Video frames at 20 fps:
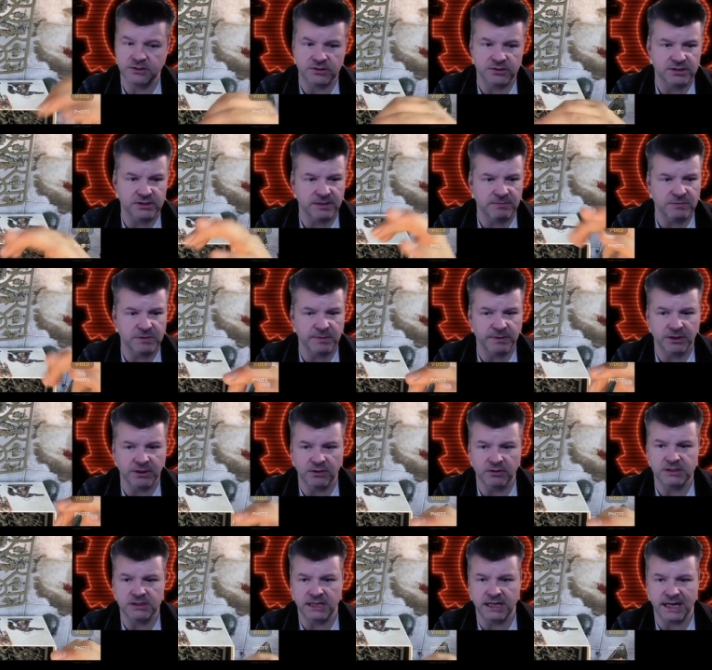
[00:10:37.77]
there seems to be
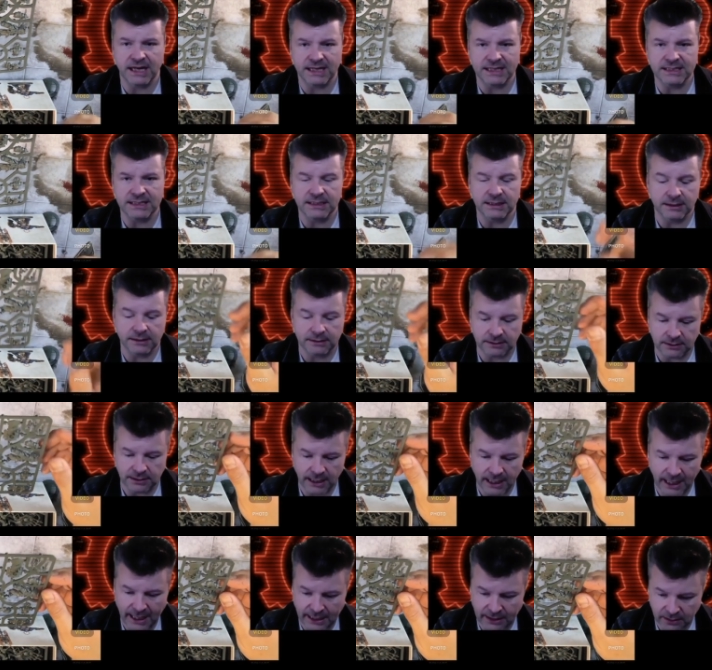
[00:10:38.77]
lots of nice little
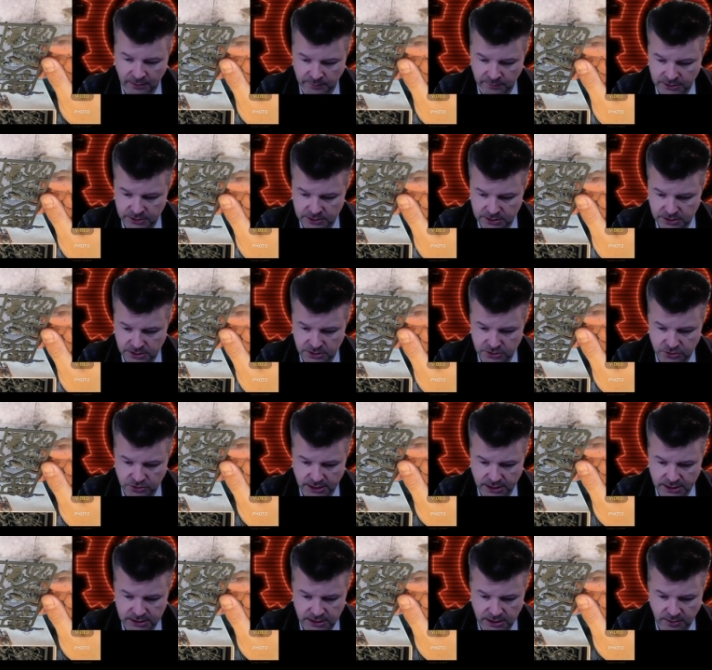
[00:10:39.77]
elements to
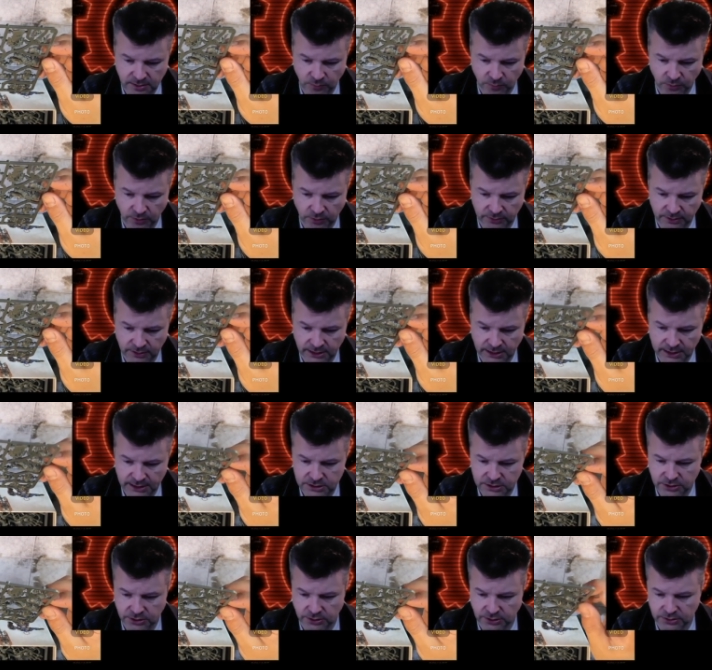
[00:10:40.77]
dress it up with, and that's
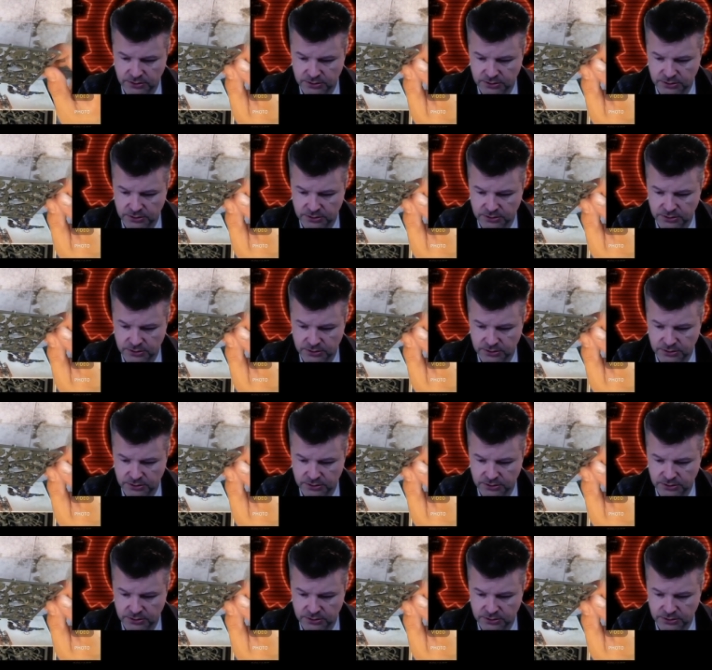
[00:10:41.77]
good.